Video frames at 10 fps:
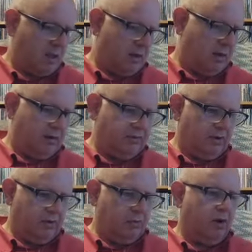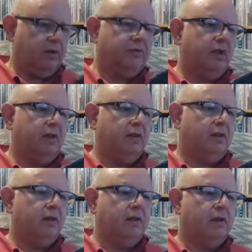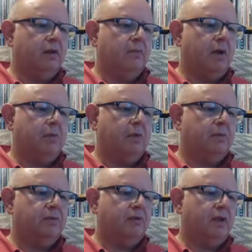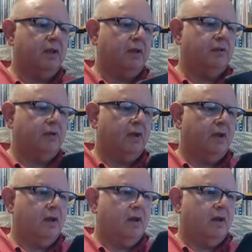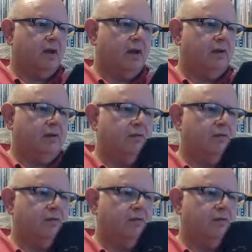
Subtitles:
And that's why I say it might be a mistake is I didn't